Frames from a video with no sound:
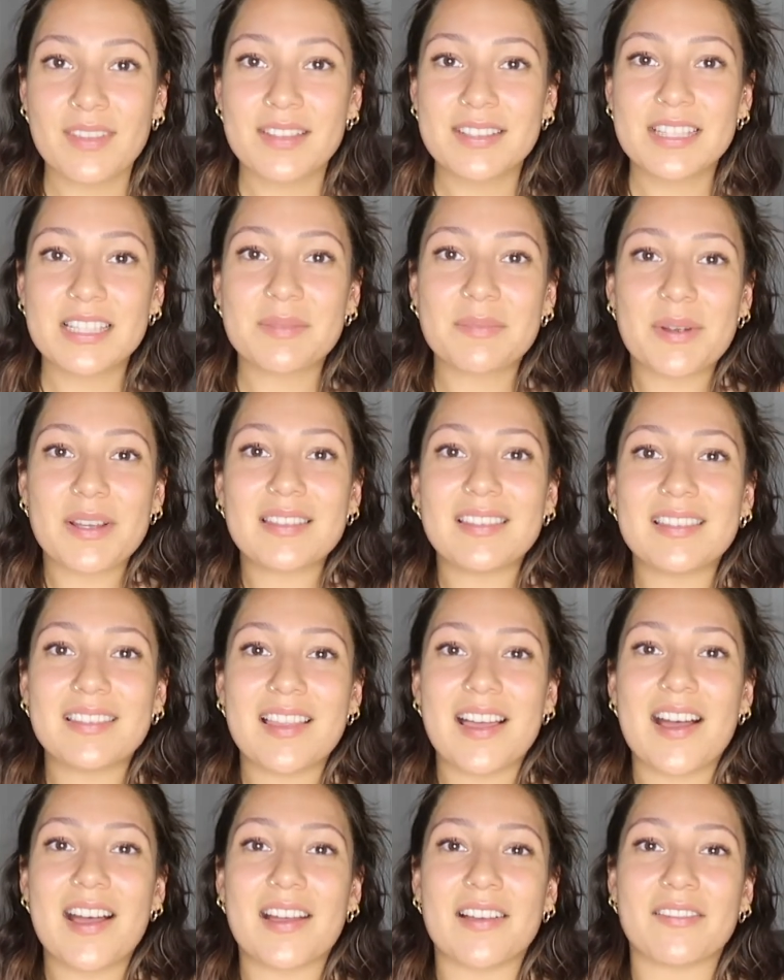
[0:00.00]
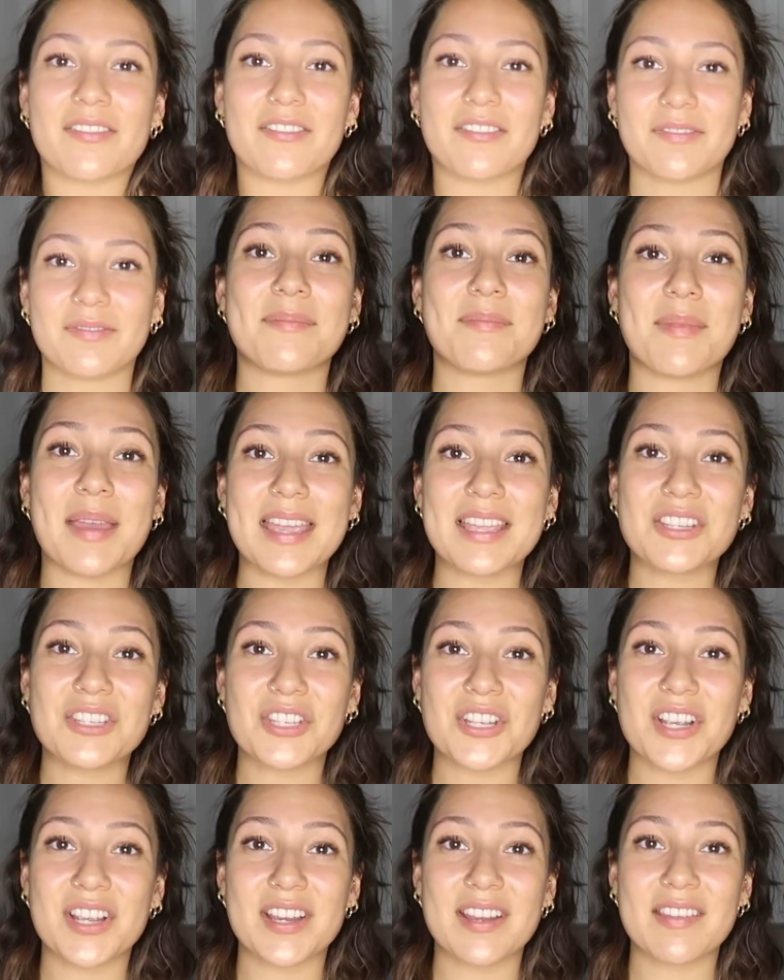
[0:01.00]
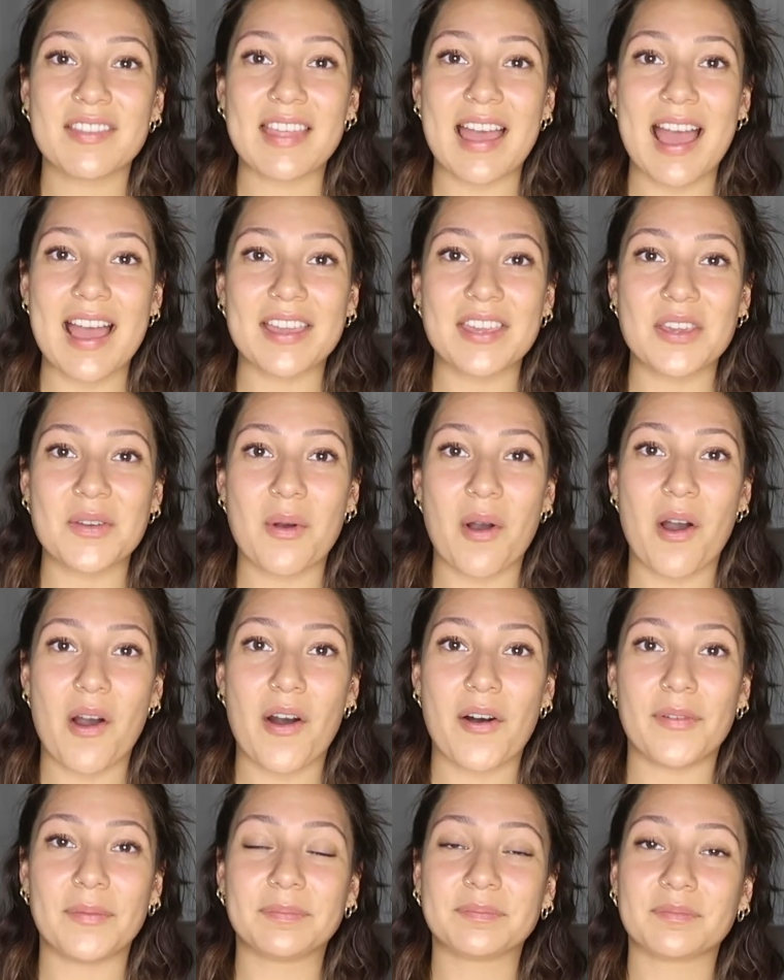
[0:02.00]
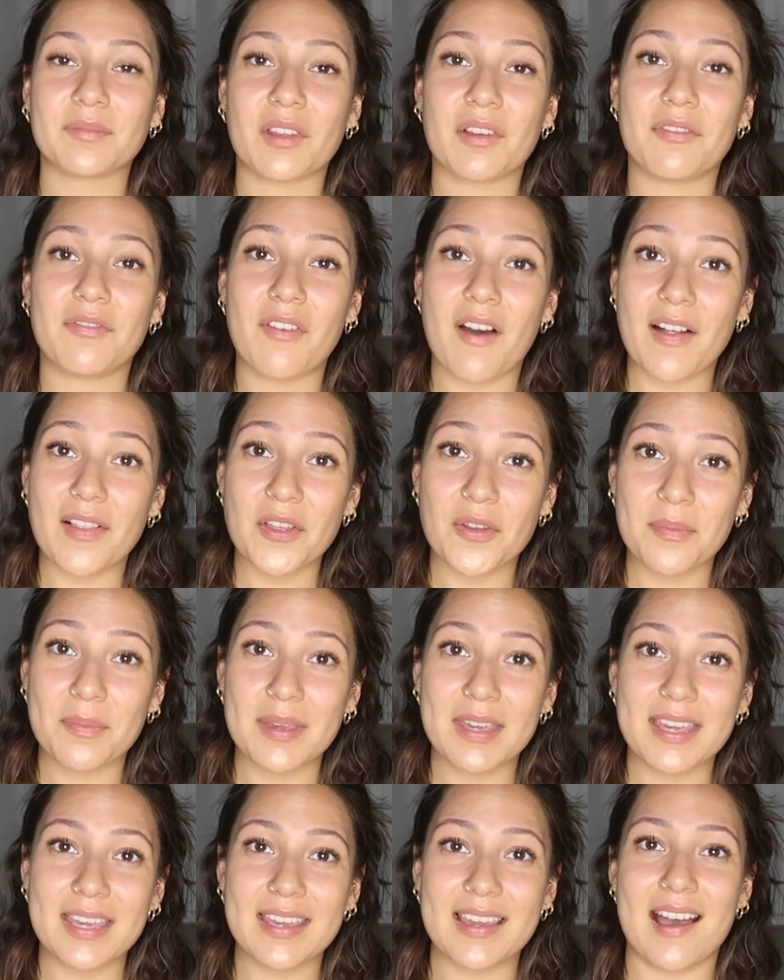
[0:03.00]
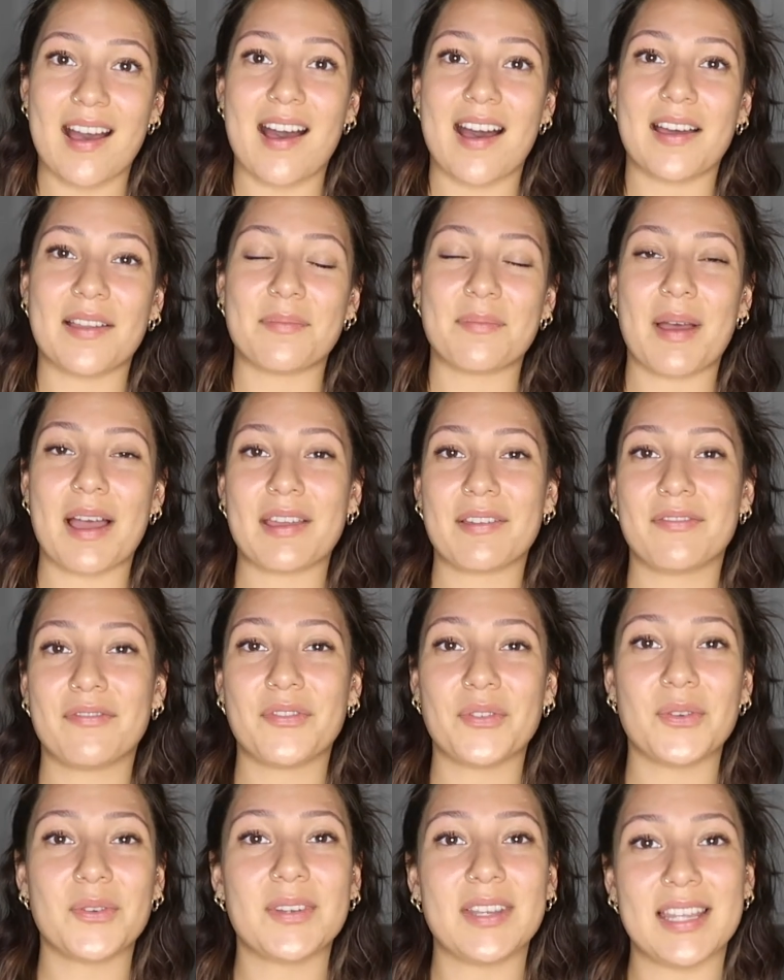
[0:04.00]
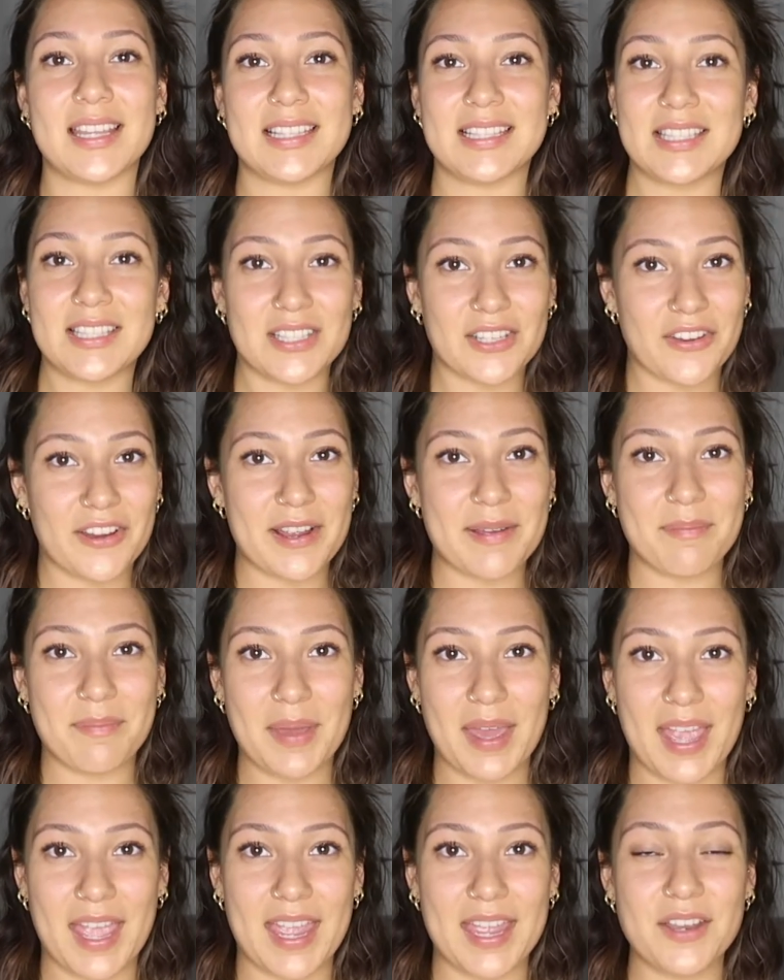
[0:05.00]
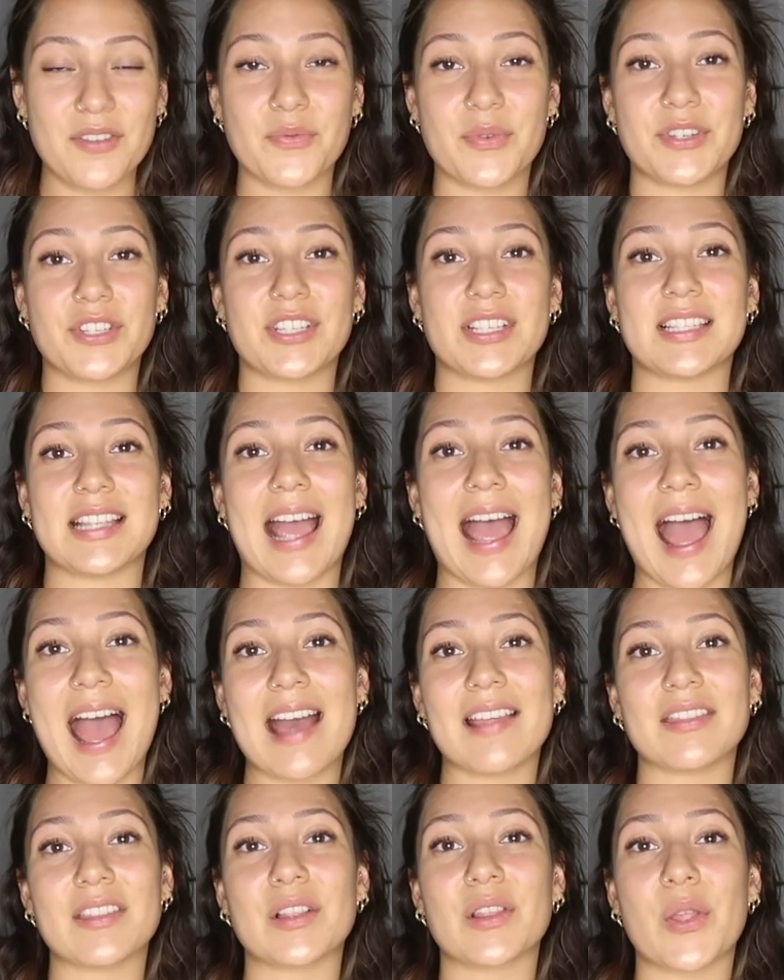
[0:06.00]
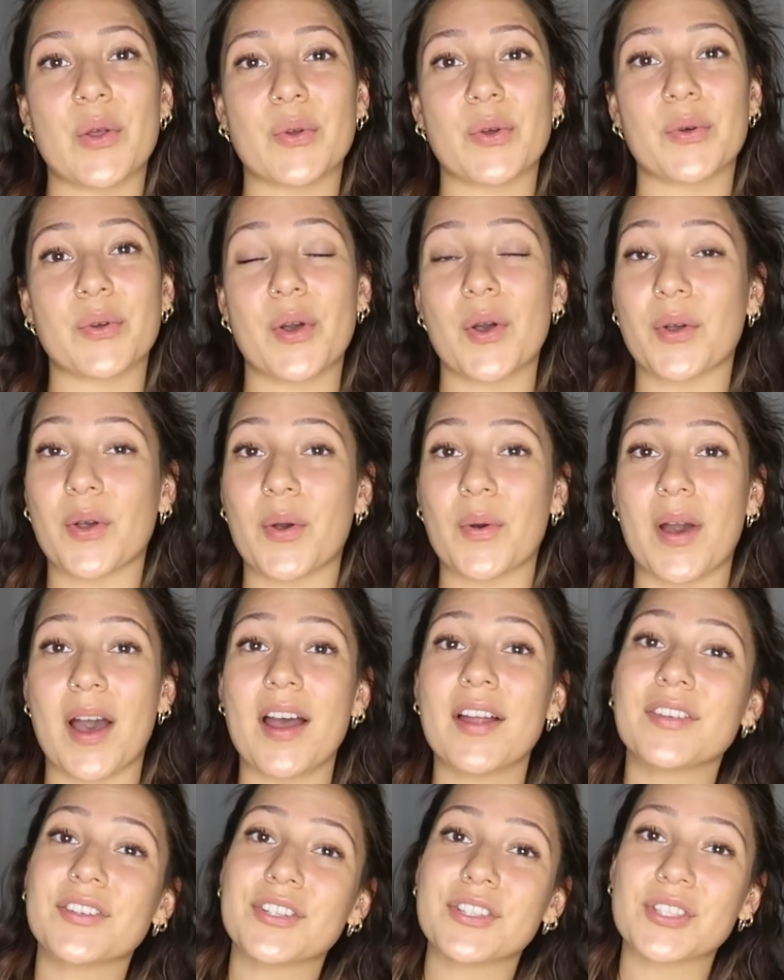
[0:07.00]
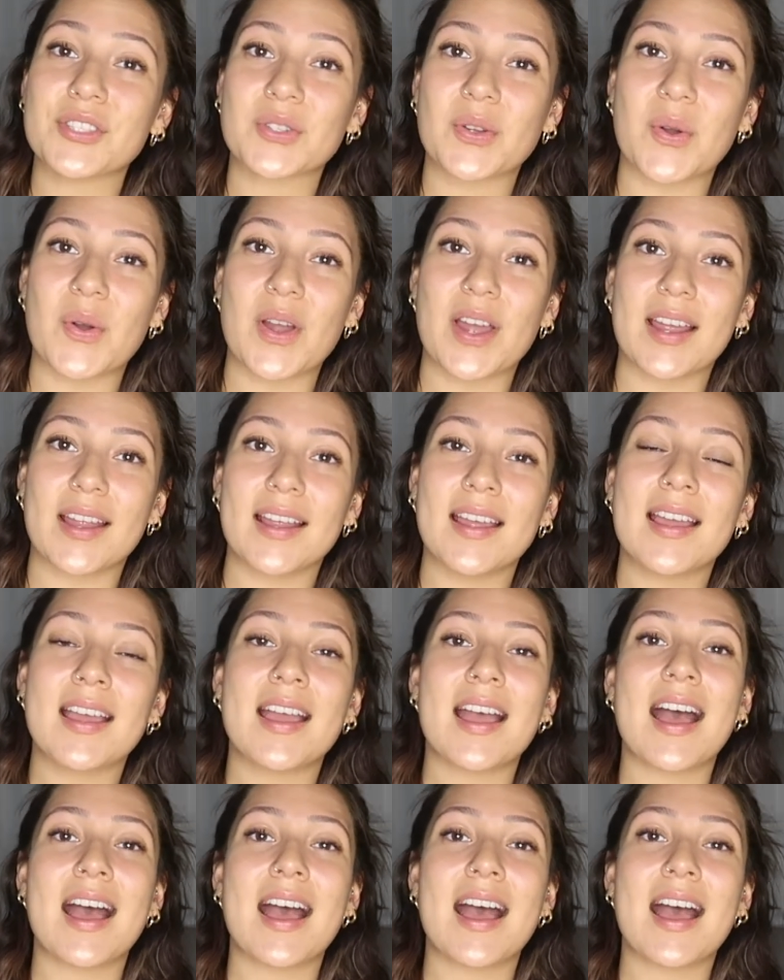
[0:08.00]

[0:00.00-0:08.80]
spread the love. Make sure that you all follow me on my food Instagram page, which is @thelocalcoco_,